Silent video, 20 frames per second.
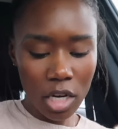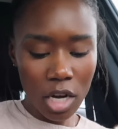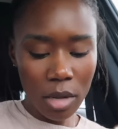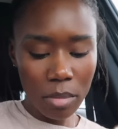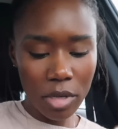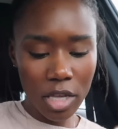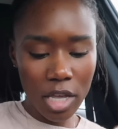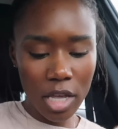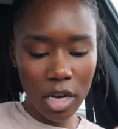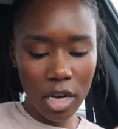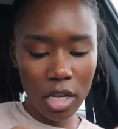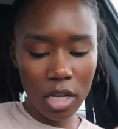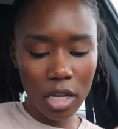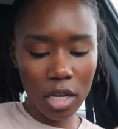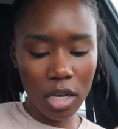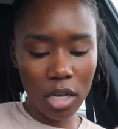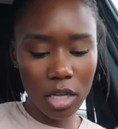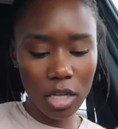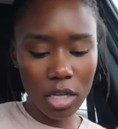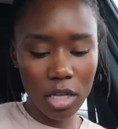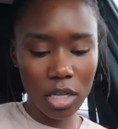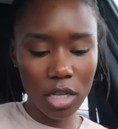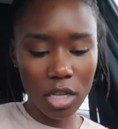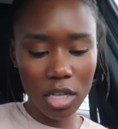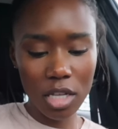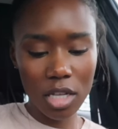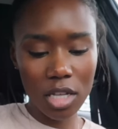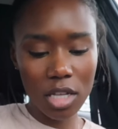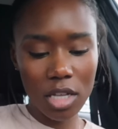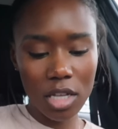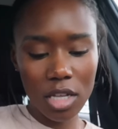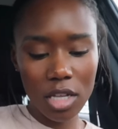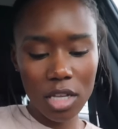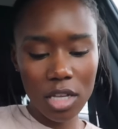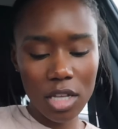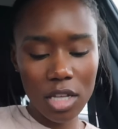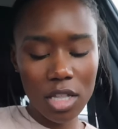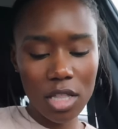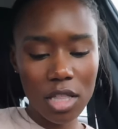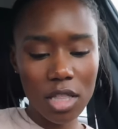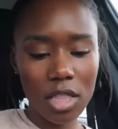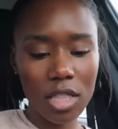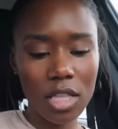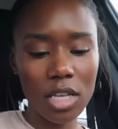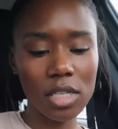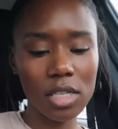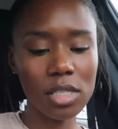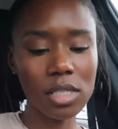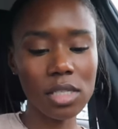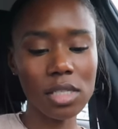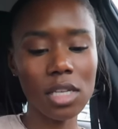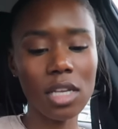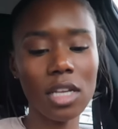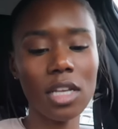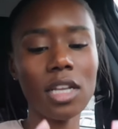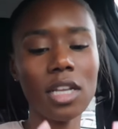up getting this.